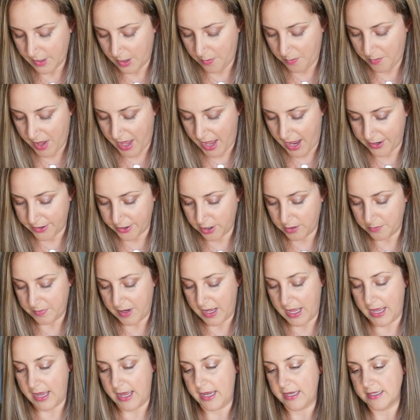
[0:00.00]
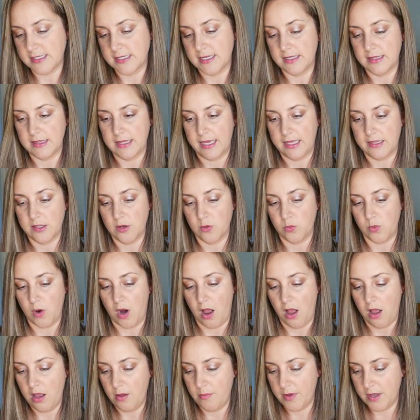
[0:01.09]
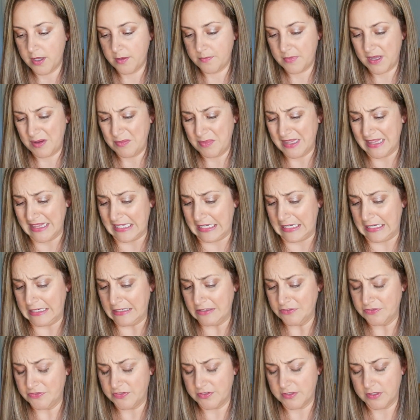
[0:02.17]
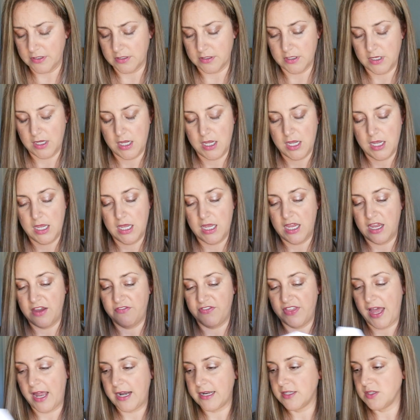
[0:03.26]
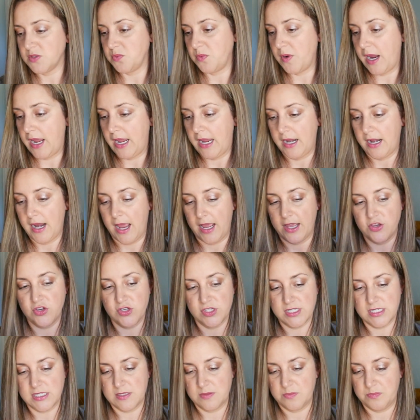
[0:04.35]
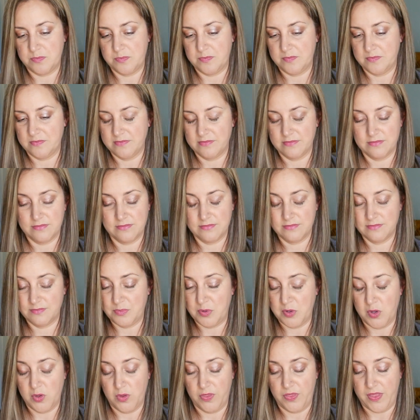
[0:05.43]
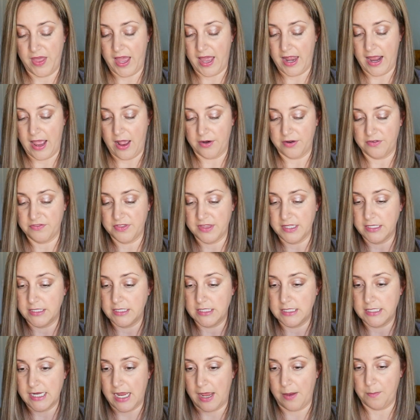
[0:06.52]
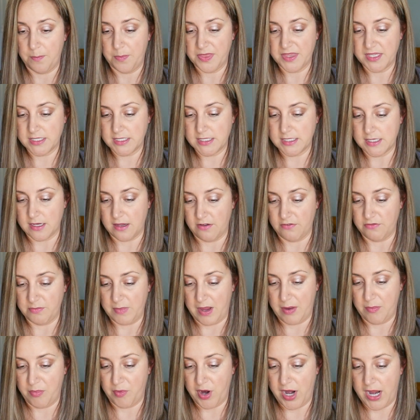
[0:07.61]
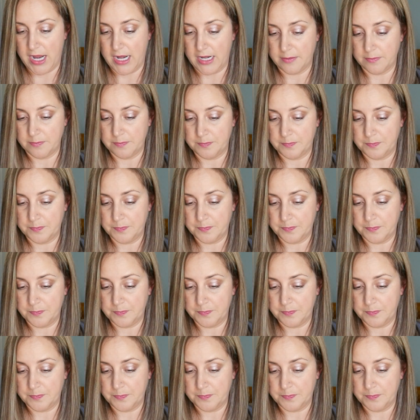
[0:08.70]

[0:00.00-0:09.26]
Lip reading: pattern by, is it Layla Robb, I believe? If that is right, I just pulled that out of the depths of my brain.